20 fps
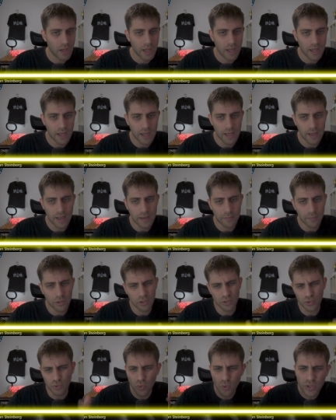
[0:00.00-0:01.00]
uh,
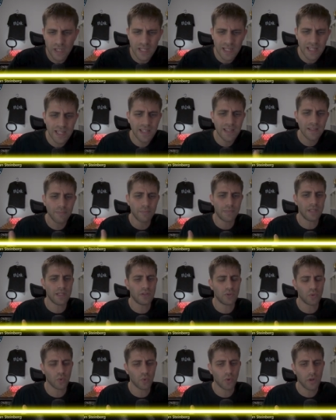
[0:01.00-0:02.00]
because rook e
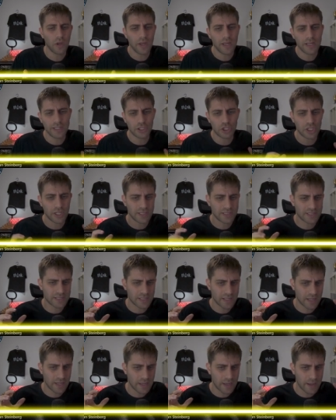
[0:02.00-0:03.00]
b2 is
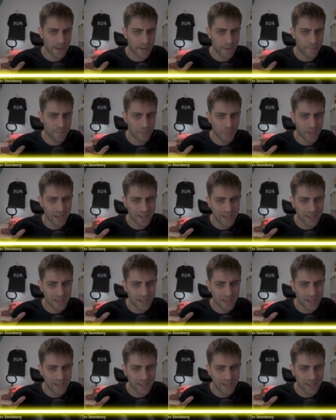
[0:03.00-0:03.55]
just um,